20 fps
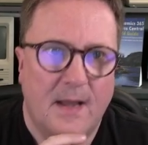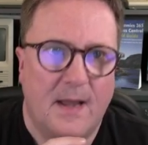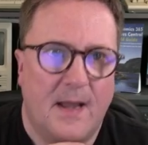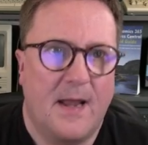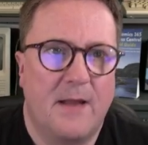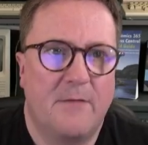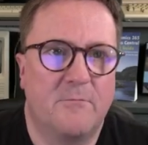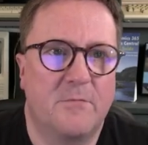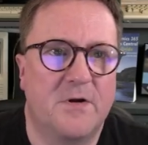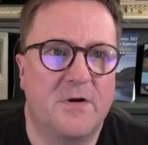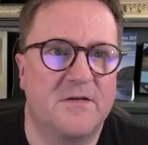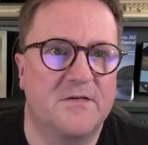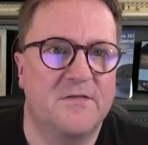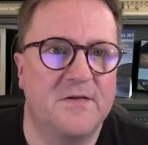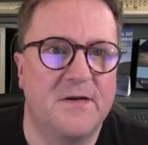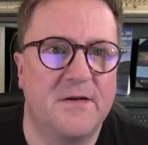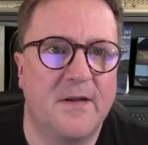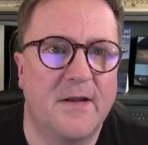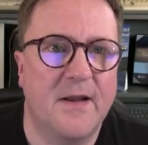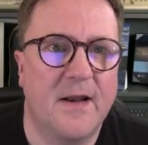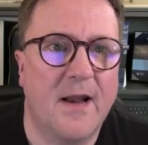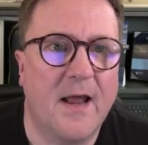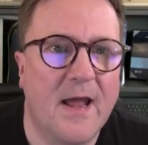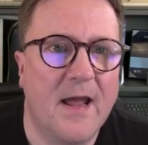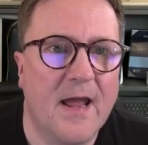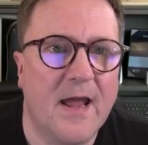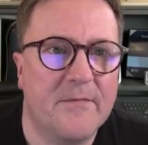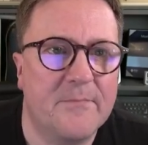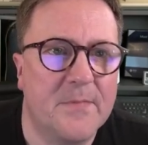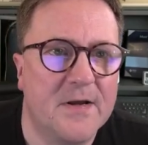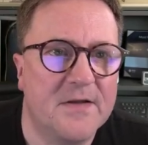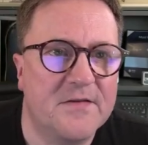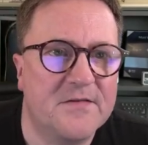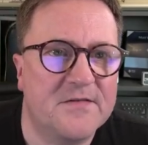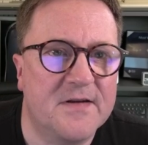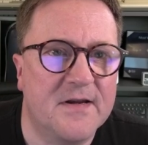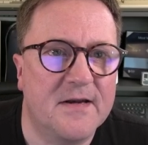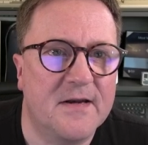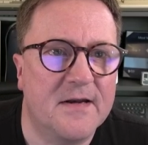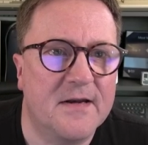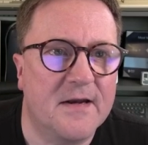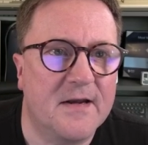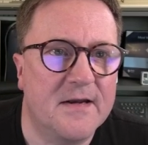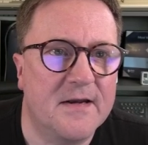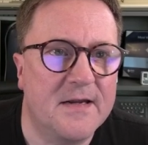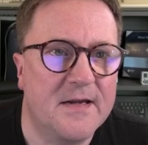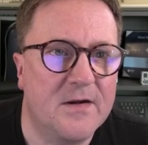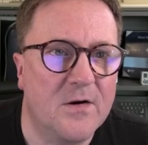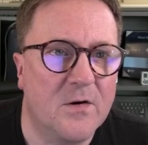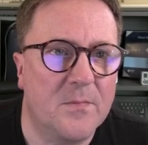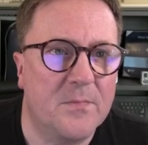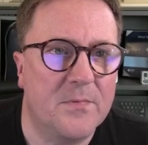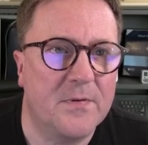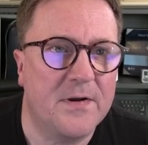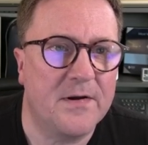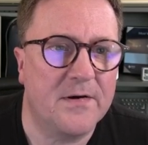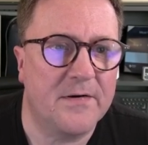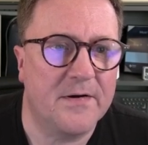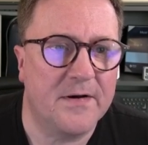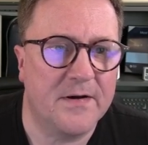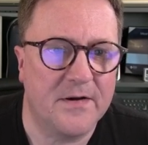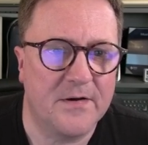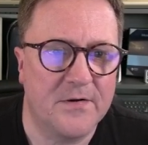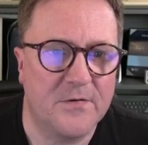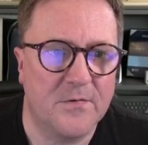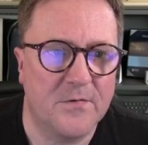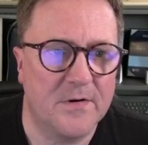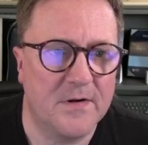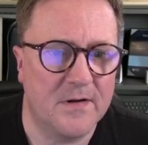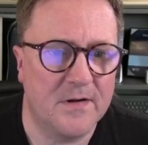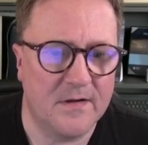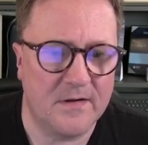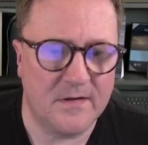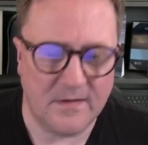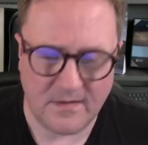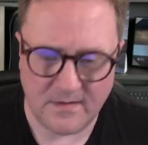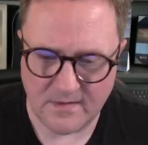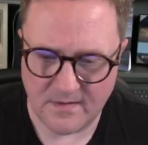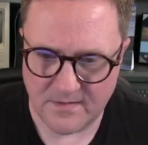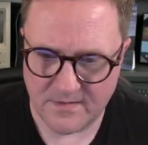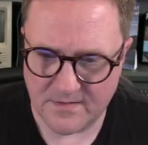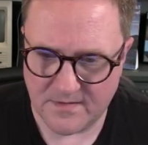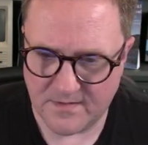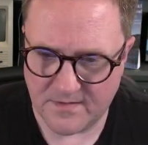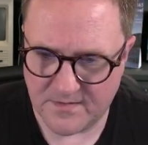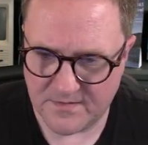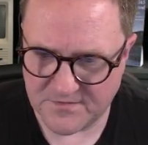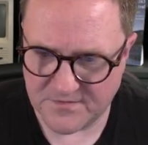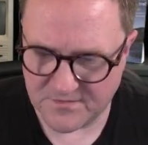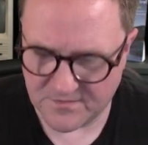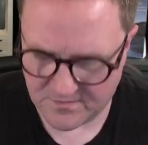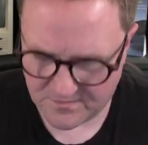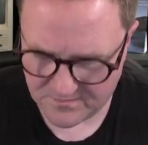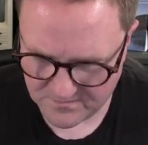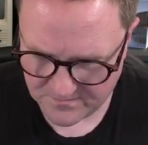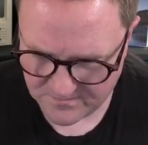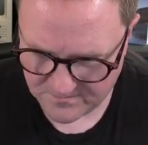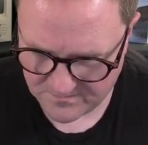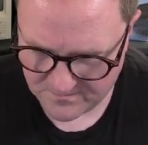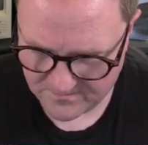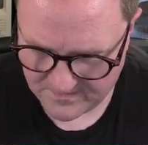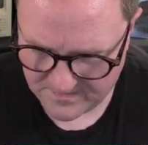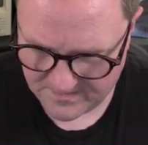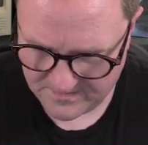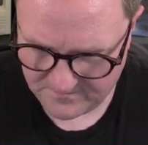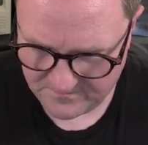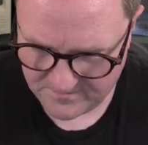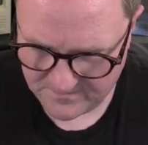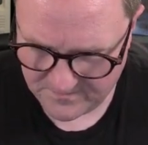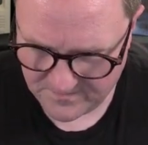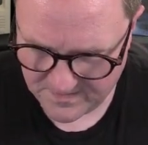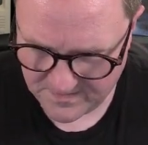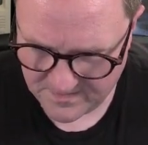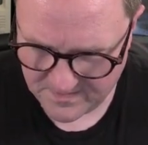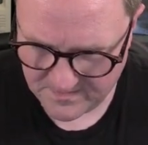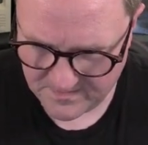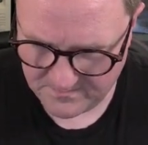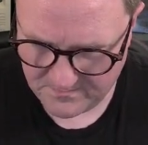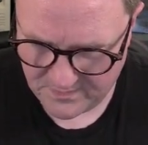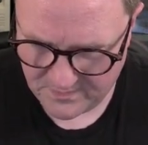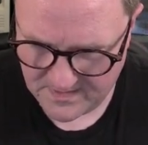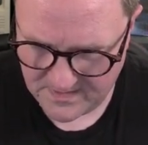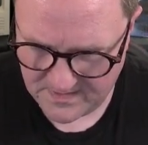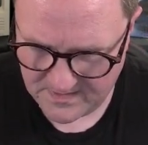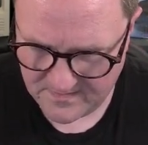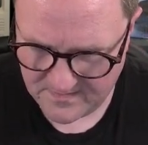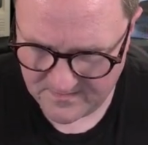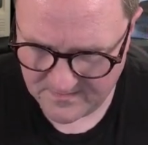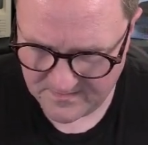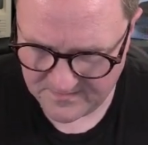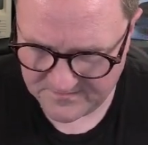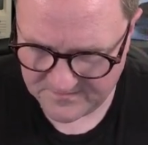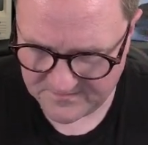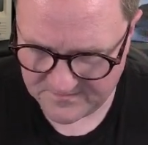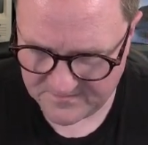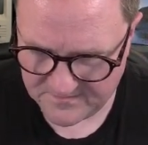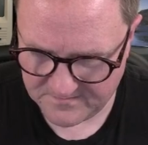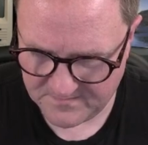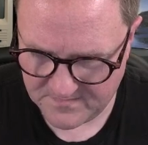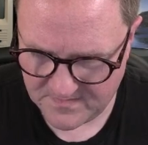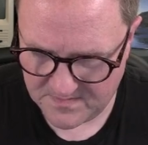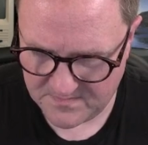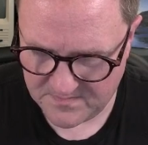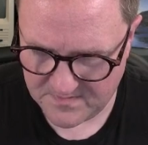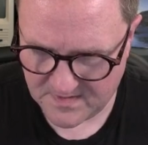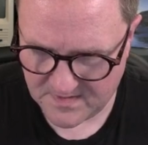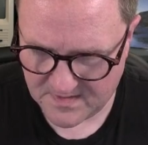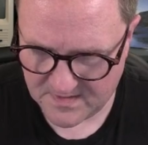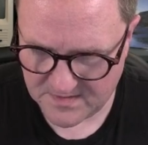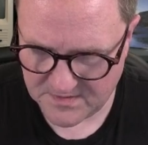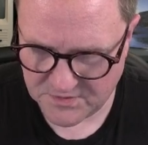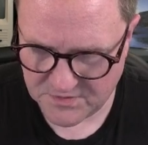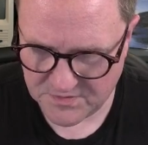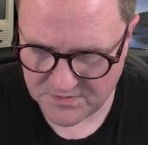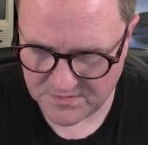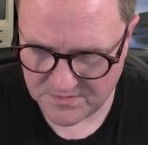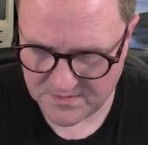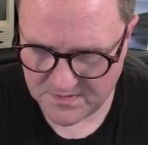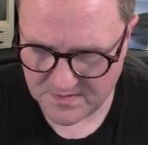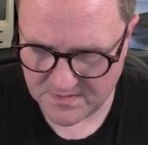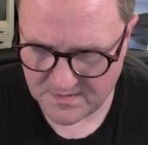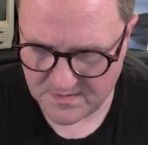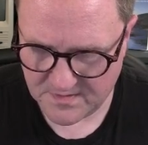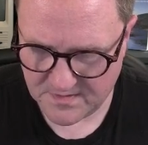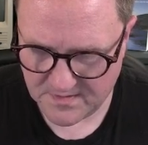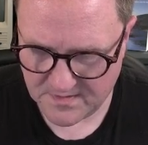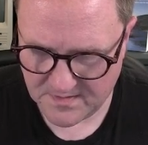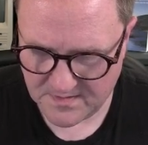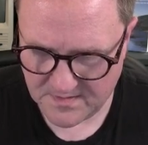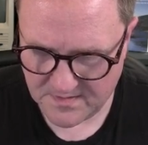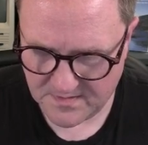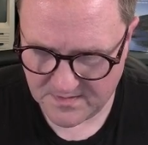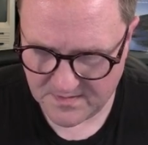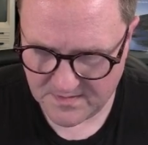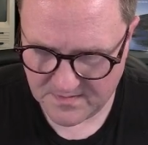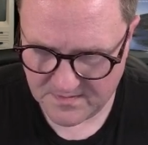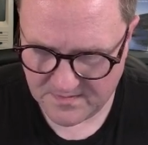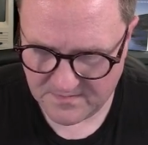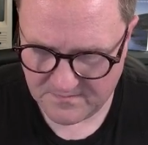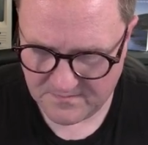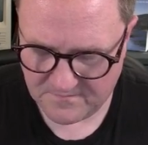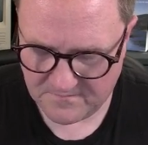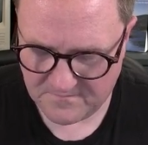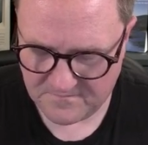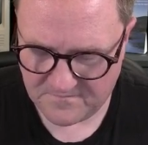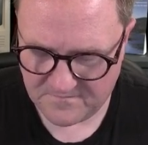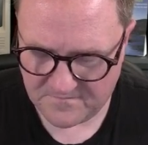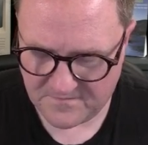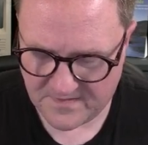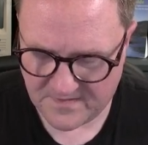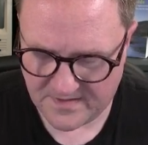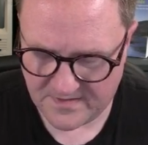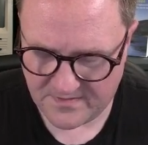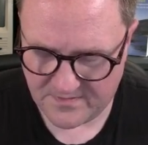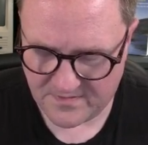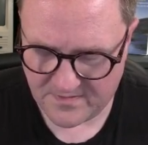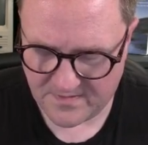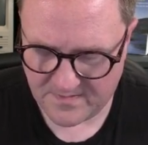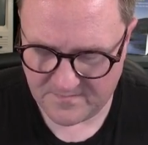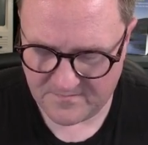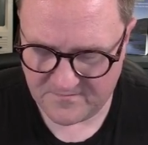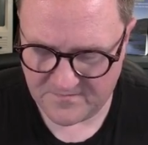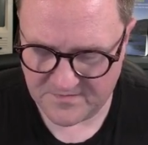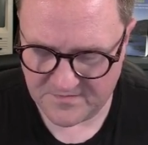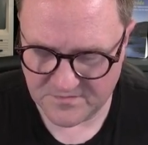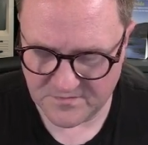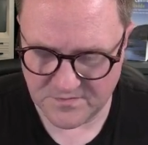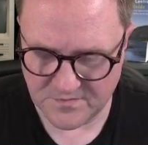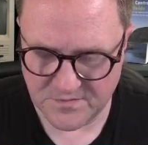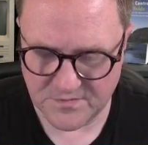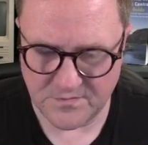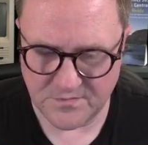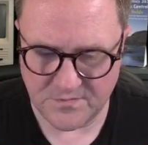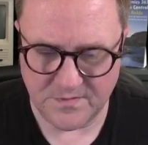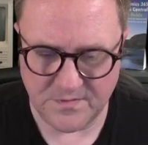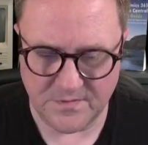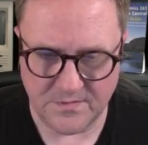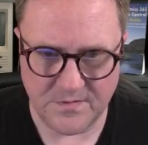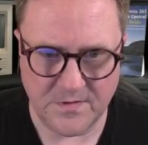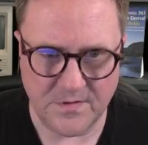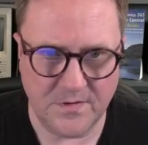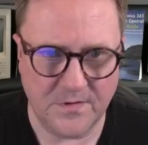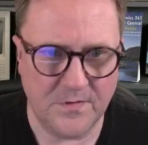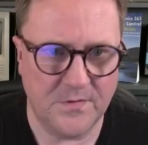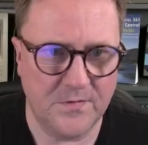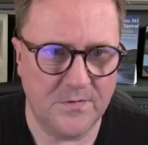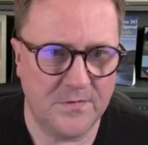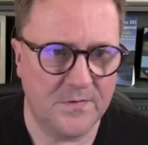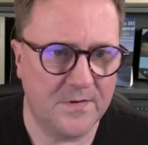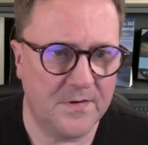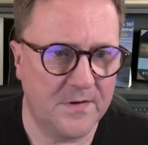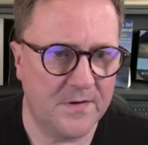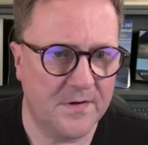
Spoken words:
And we can see that I have my tenant ID up here in the UL. So if we want to complete this, maybe I should fire up Visual Studio Code.